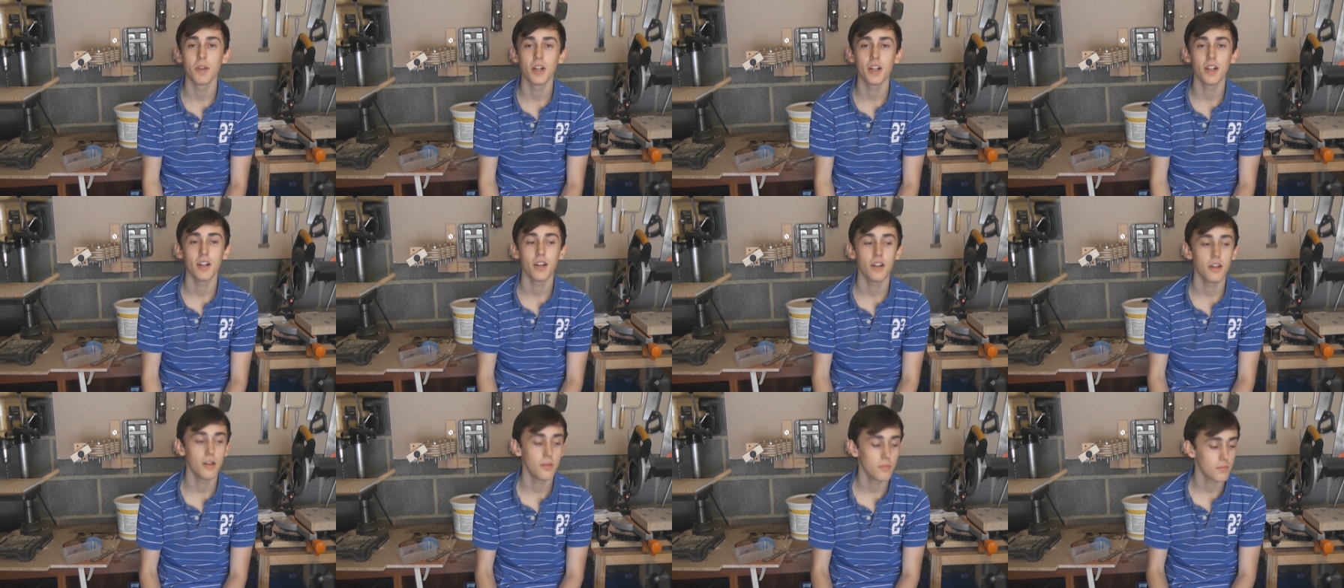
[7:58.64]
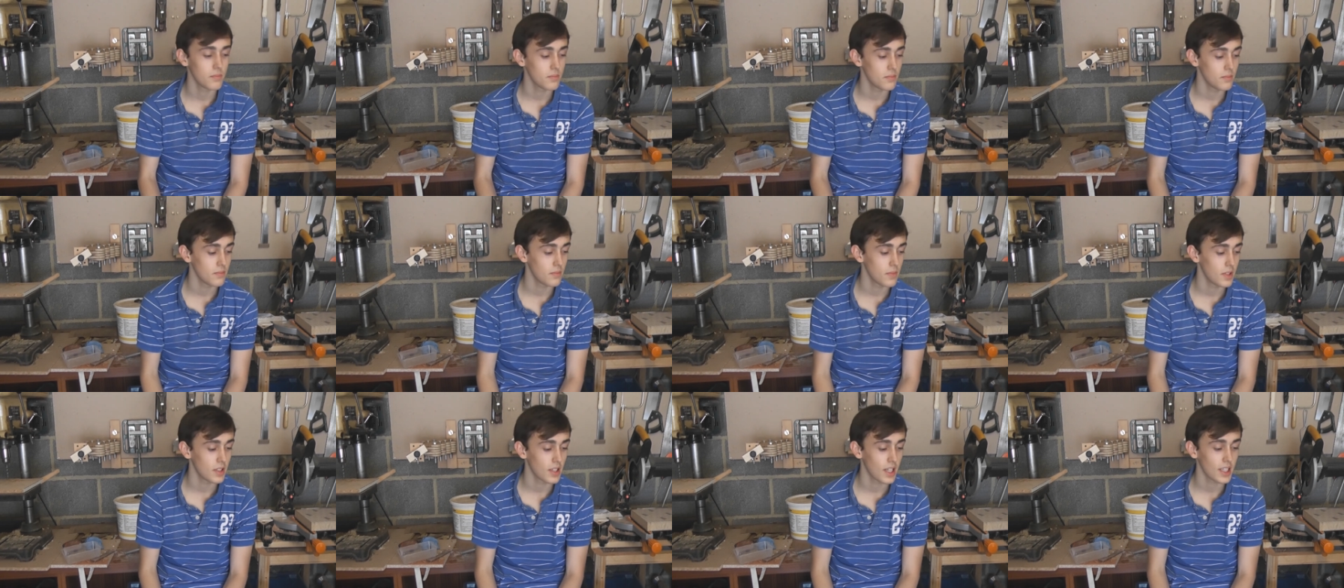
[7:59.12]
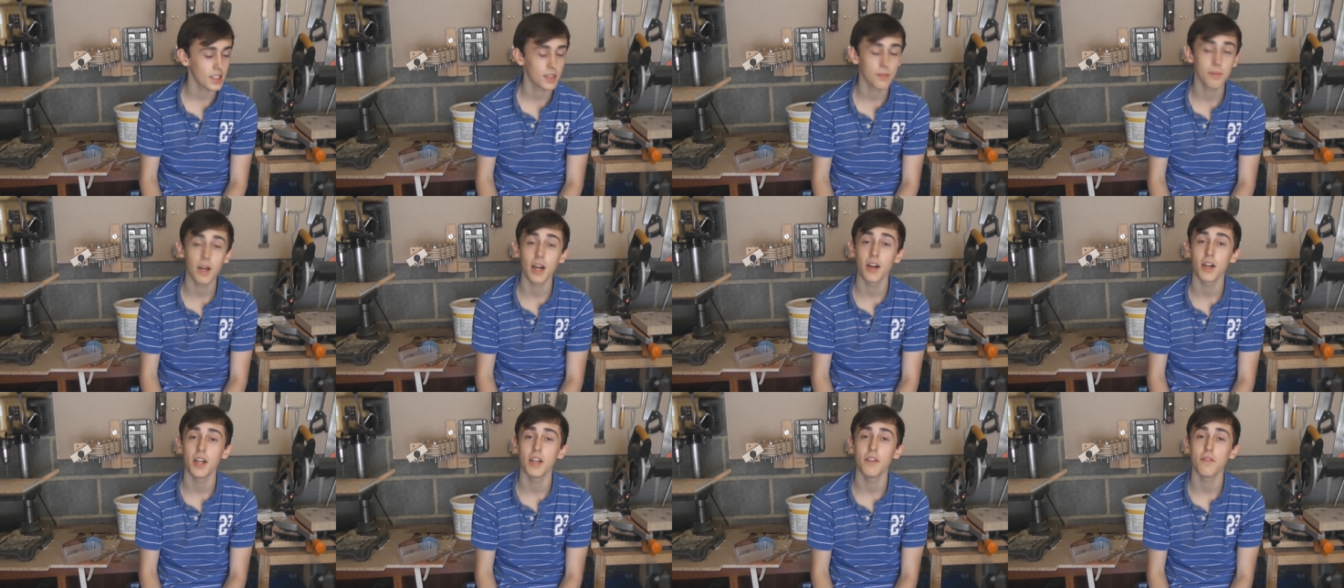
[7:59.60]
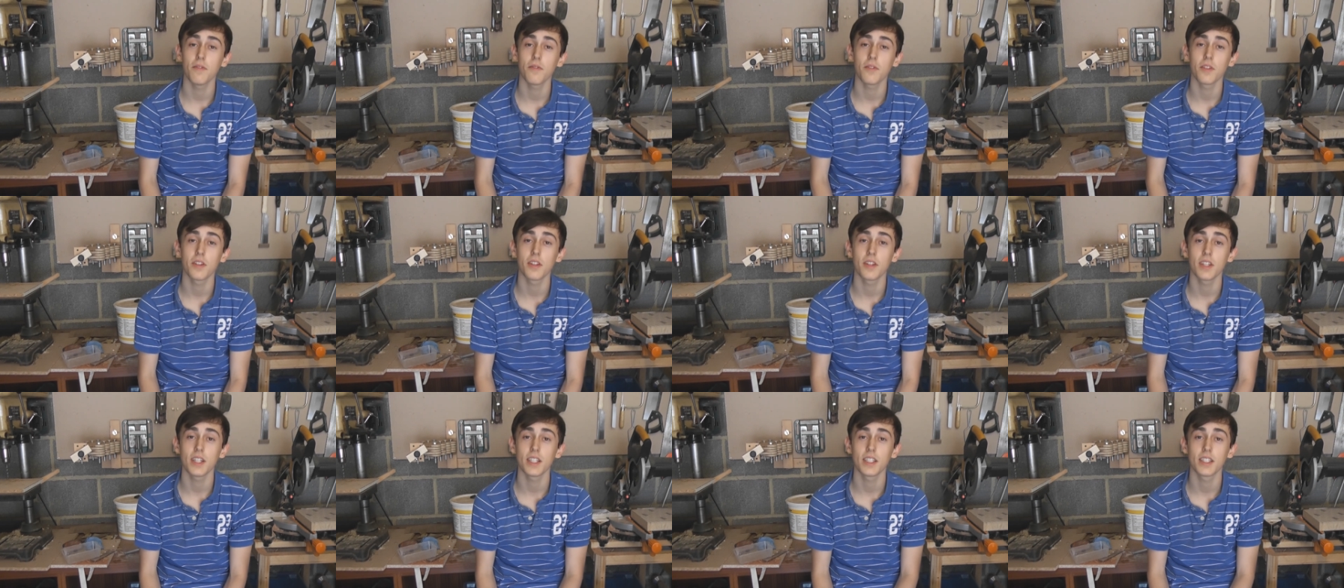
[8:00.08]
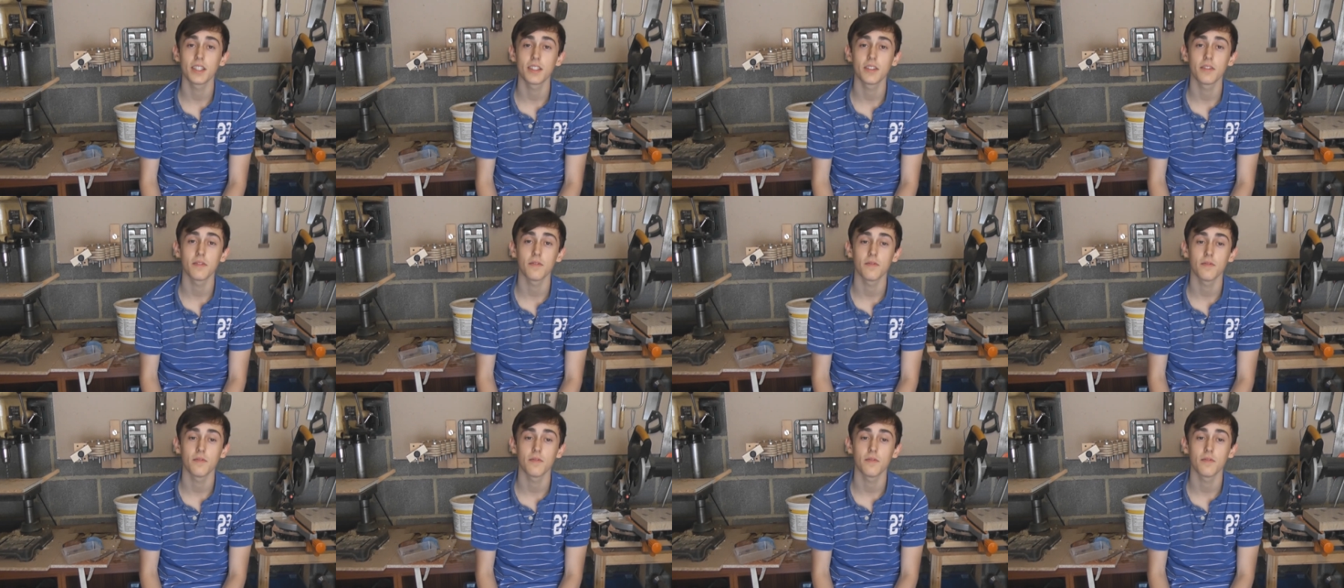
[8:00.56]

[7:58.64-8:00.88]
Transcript: but um, that's about it for this